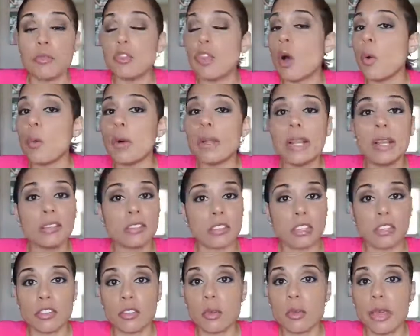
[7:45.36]
No one else
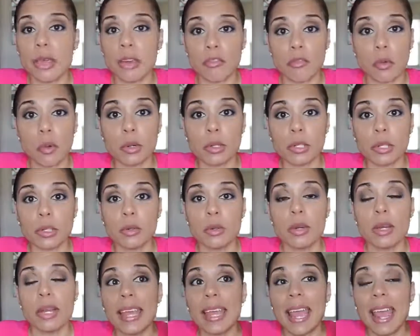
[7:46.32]
can do that for
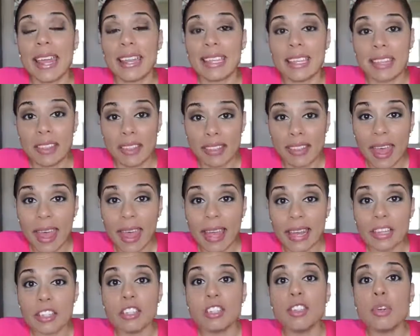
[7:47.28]
you. And in
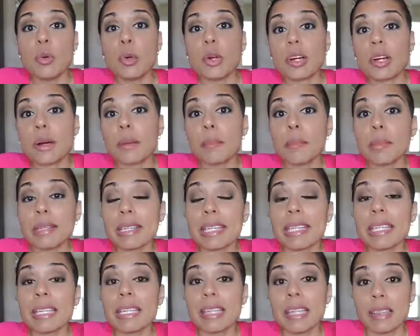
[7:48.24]
that, you are
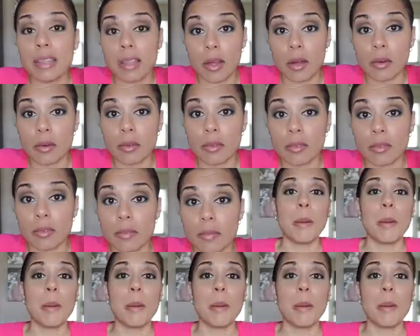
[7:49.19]
completely alone.